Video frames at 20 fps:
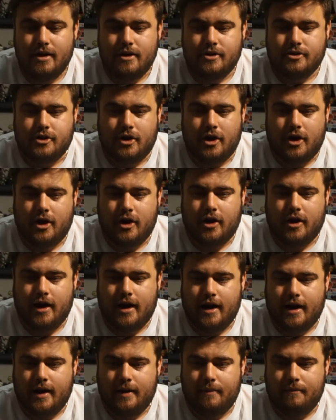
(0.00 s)
So
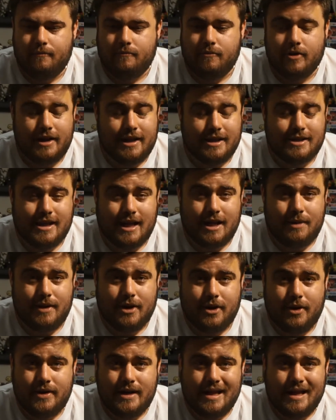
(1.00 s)
really excited to be
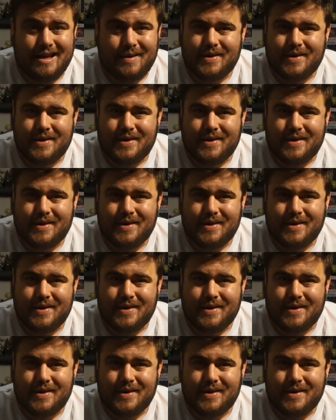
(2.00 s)
going down there.